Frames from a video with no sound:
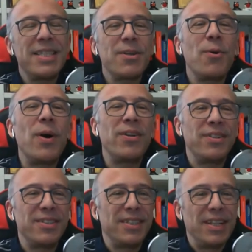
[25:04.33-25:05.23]
let's go on.
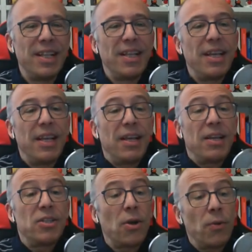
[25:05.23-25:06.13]

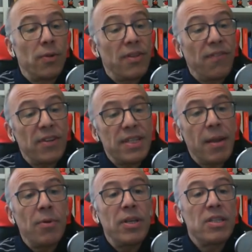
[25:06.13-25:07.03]
So the first
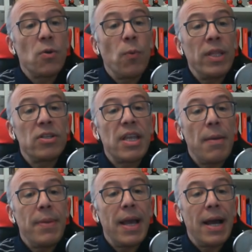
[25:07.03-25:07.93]
demo is Windows
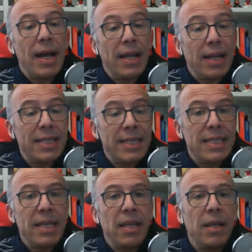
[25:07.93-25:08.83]
API. Let's
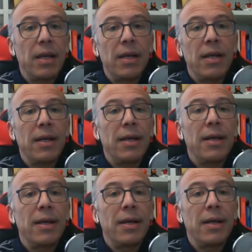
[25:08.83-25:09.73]
see
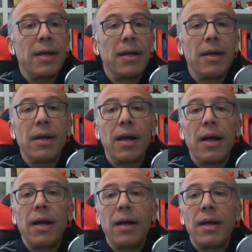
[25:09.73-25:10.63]
how
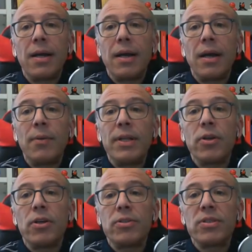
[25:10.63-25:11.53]

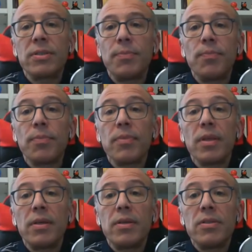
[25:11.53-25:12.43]
it goes.
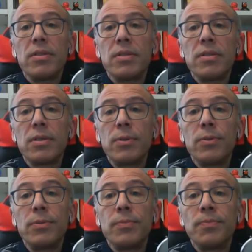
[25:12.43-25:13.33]

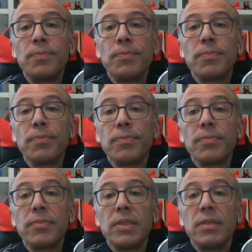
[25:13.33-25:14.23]
So
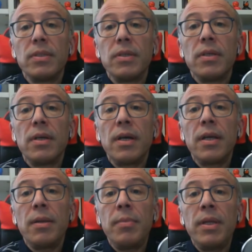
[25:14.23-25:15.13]

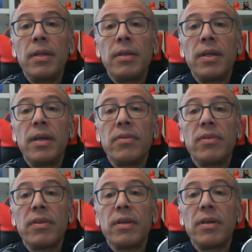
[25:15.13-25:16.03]
I mean
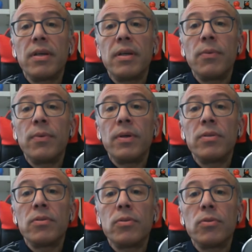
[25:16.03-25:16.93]
that I
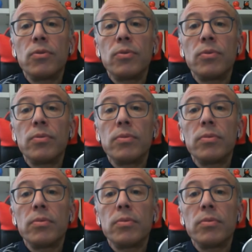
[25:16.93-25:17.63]
want to